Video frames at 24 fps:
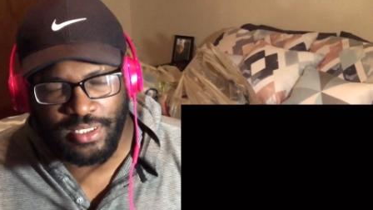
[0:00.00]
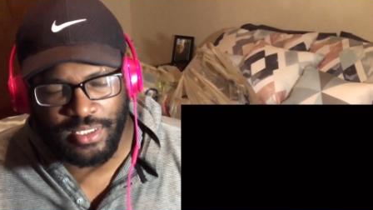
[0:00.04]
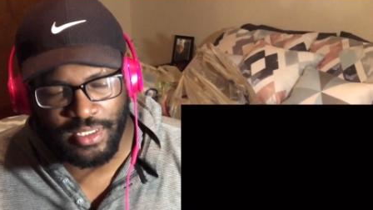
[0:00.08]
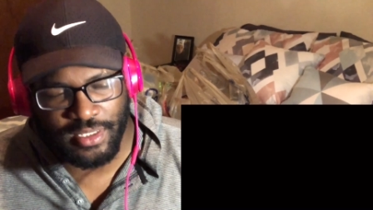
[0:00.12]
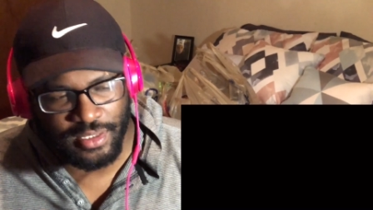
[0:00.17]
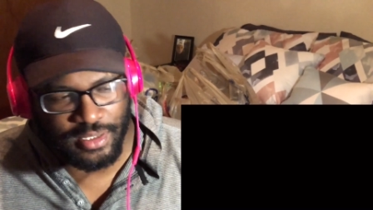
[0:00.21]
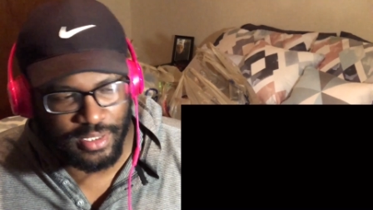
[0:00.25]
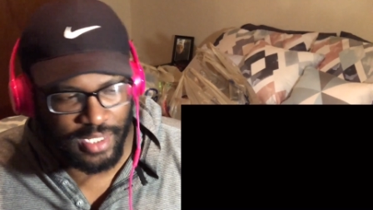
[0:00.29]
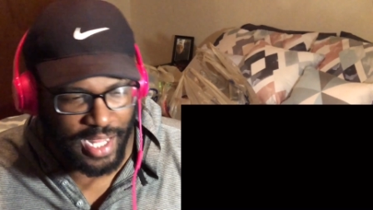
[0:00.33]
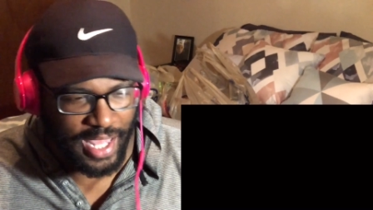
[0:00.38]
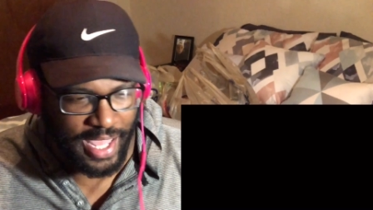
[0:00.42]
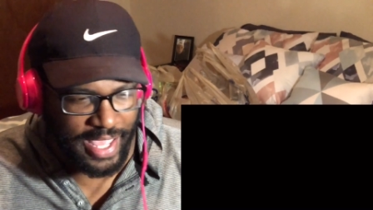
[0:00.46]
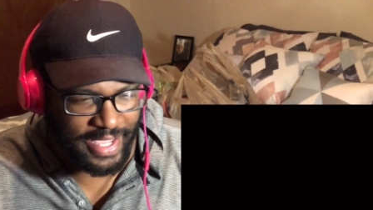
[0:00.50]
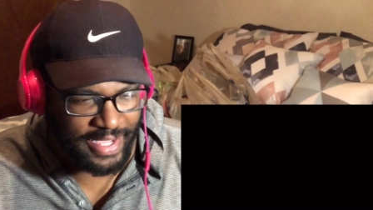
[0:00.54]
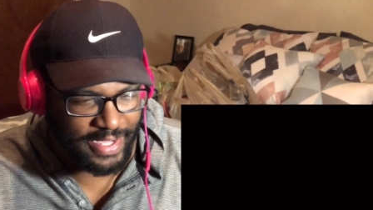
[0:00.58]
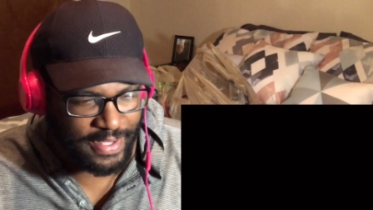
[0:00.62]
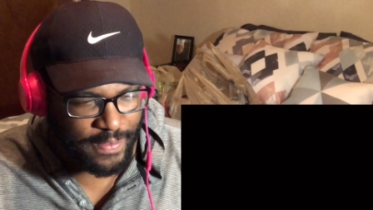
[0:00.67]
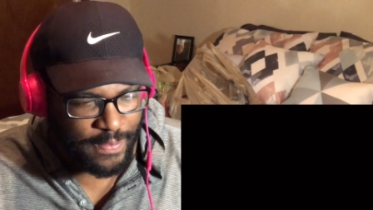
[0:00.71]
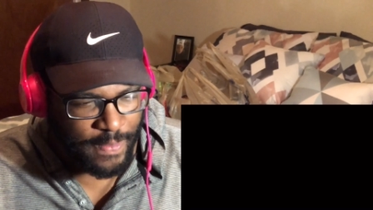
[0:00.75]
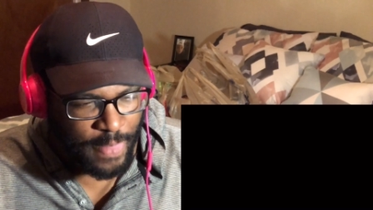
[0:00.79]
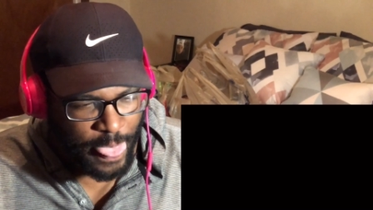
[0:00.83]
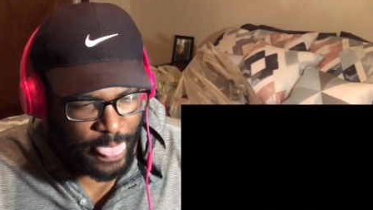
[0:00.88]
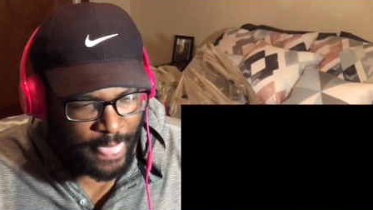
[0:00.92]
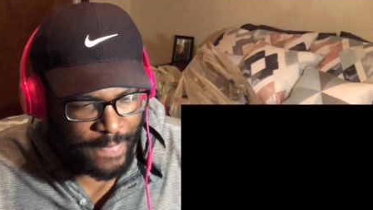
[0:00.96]
Like,
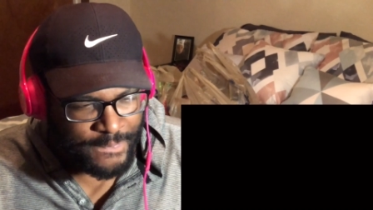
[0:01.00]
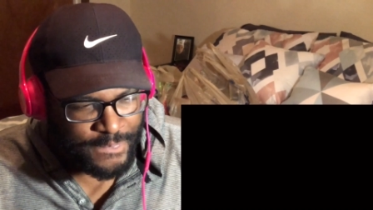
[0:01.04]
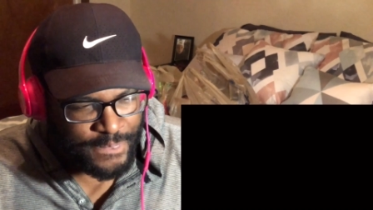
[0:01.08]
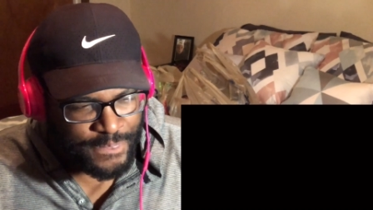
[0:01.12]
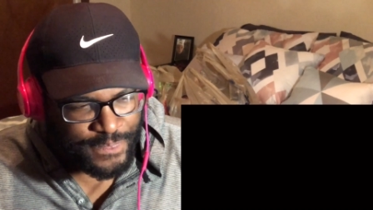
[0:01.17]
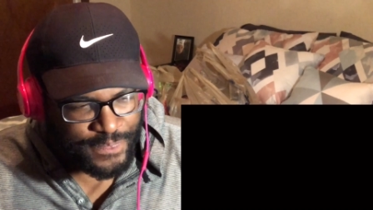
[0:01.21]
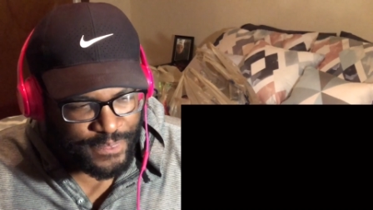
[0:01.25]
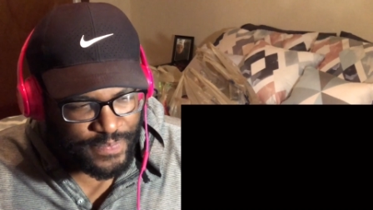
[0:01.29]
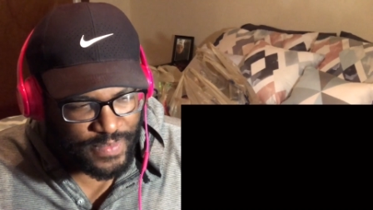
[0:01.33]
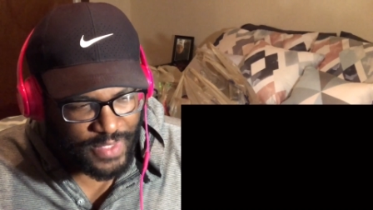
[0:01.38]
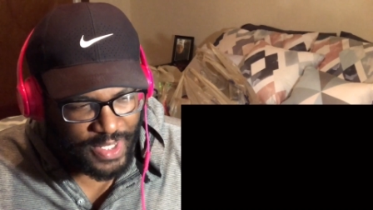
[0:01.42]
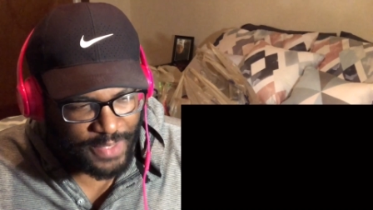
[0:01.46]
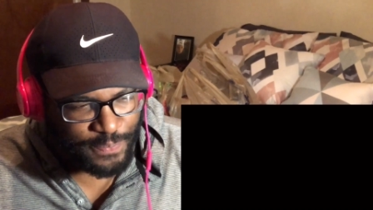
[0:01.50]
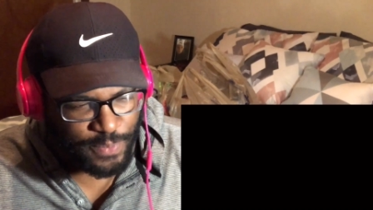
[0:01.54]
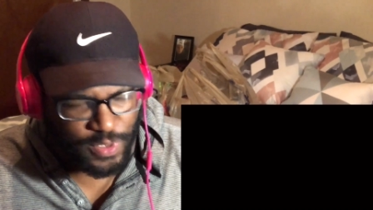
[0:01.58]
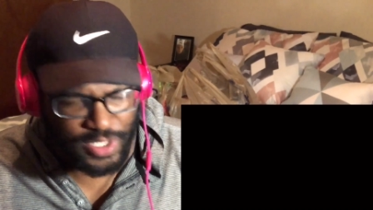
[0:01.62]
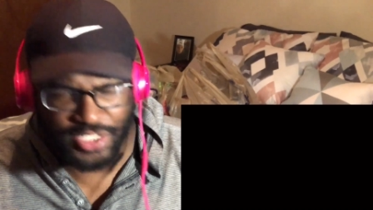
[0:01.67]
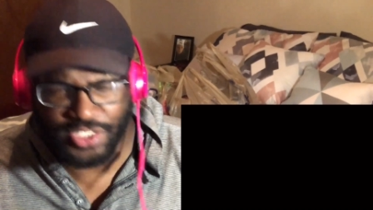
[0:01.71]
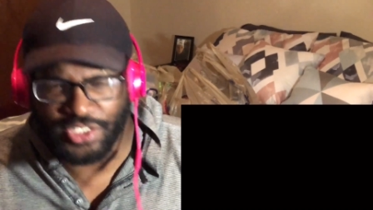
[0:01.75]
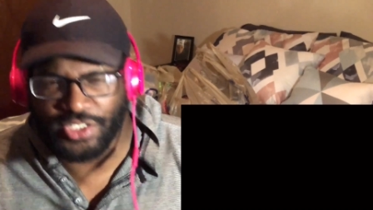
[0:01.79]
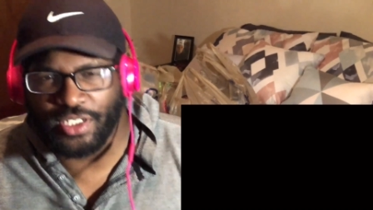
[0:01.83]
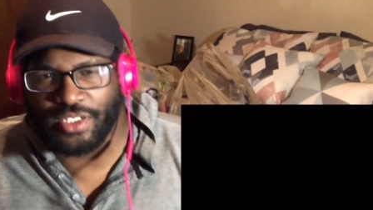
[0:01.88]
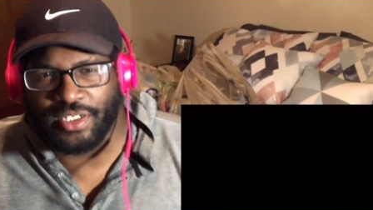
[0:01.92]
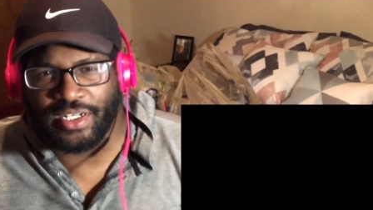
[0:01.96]
pretty
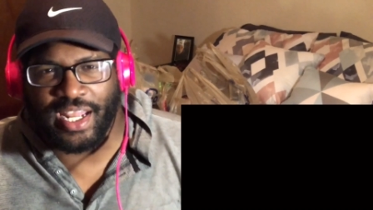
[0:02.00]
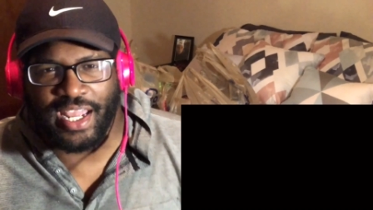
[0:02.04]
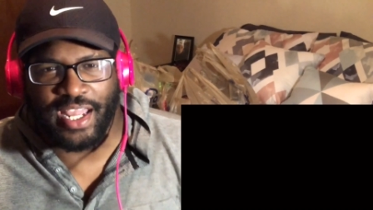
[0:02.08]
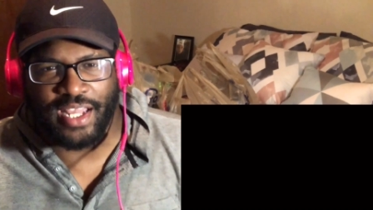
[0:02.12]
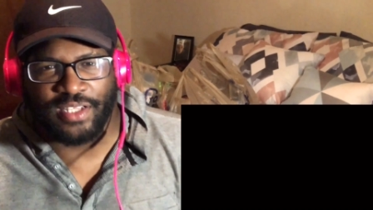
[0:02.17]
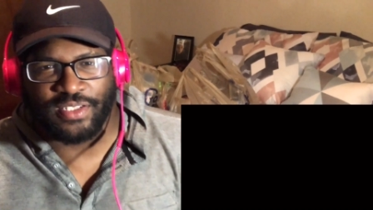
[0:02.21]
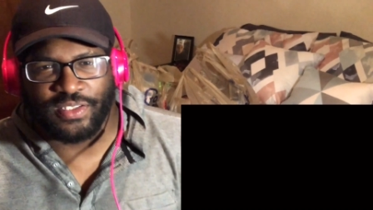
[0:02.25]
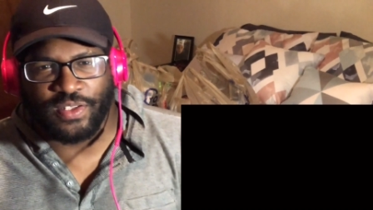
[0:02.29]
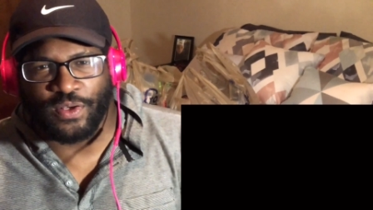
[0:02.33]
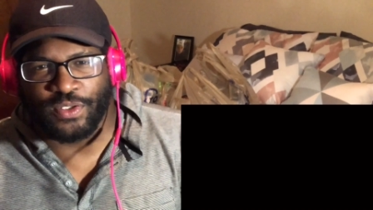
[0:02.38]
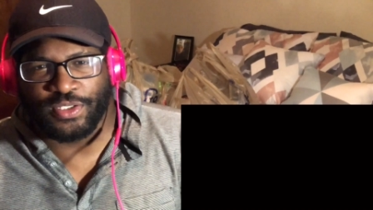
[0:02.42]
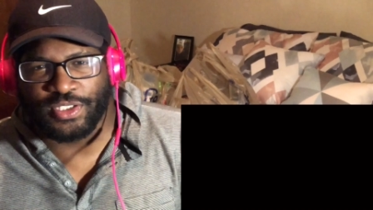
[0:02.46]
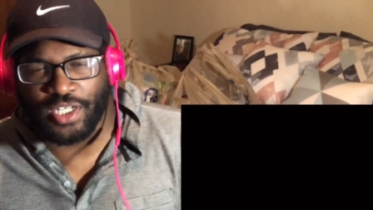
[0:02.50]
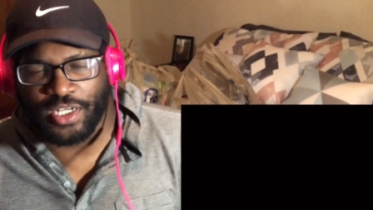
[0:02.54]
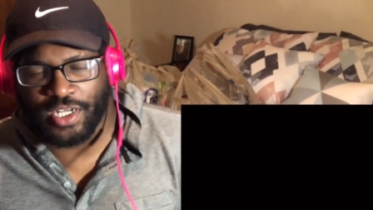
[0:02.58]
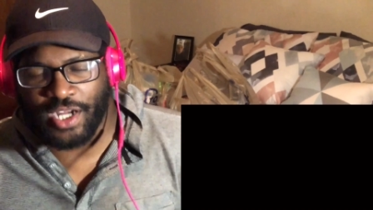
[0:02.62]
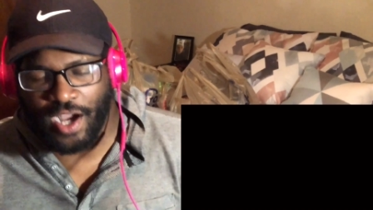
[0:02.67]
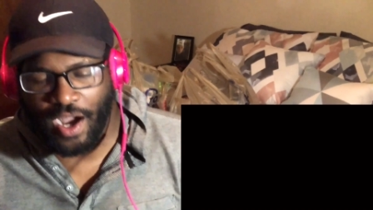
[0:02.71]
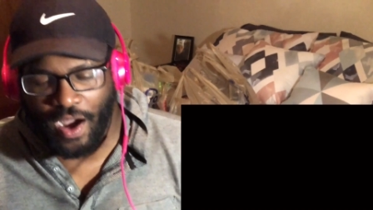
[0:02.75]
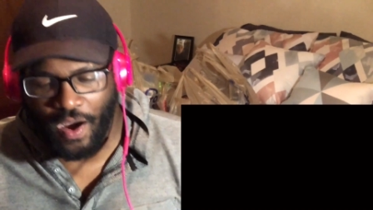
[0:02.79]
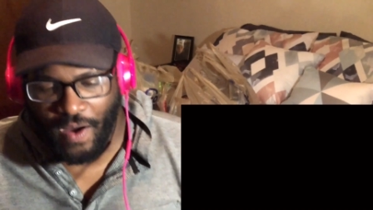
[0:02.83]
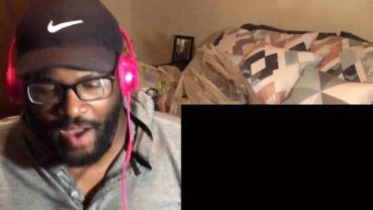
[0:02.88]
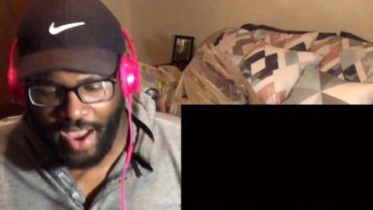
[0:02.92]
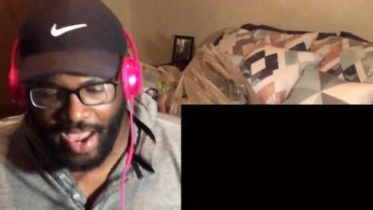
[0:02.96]
sure that those are
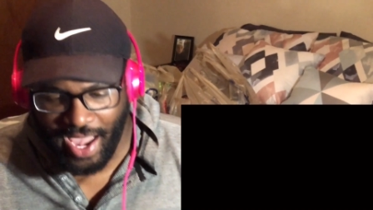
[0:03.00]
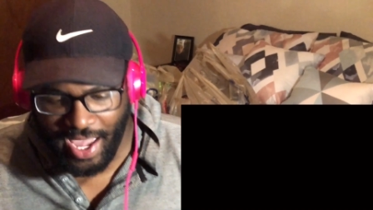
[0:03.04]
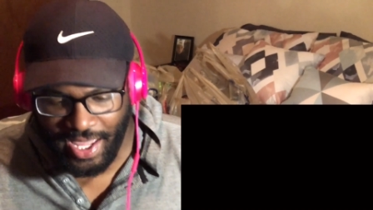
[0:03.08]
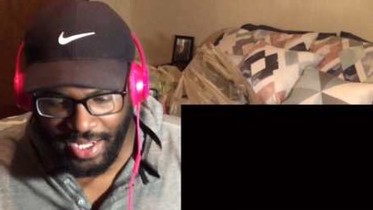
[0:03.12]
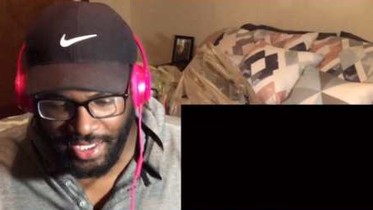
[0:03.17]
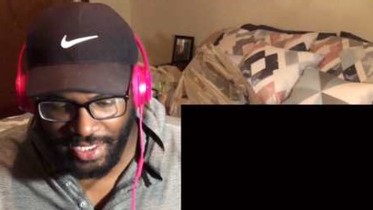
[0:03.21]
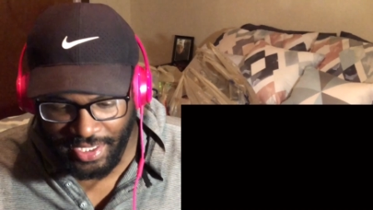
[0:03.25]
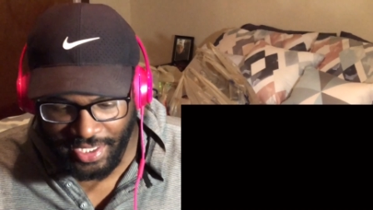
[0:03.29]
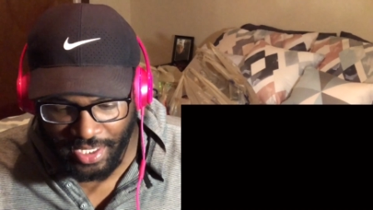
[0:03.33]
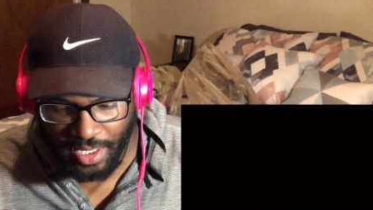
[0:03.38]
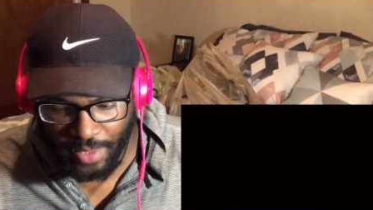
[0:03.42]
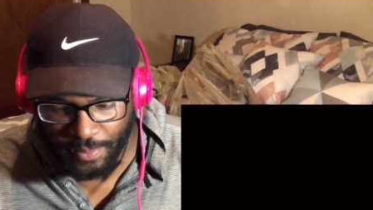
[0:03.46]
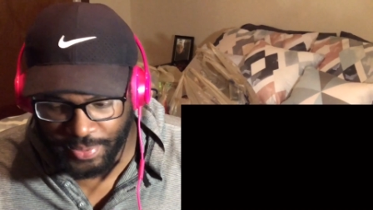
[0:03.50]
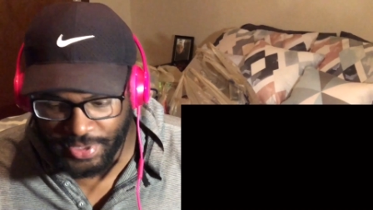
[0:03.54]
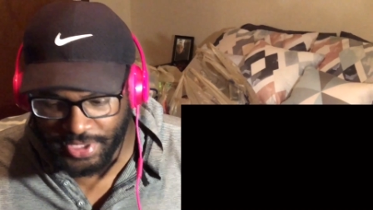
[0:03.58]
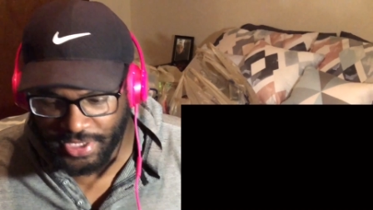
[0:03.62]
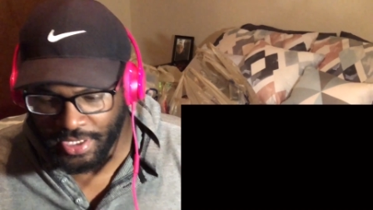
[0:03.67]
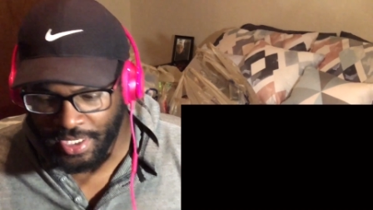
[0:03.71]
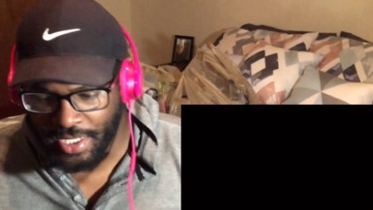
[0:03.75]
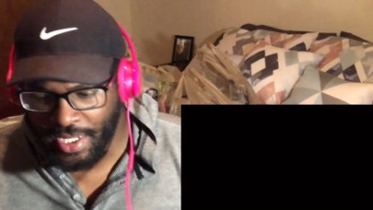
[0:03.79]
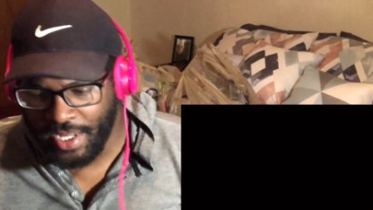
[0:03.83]
called ad libs.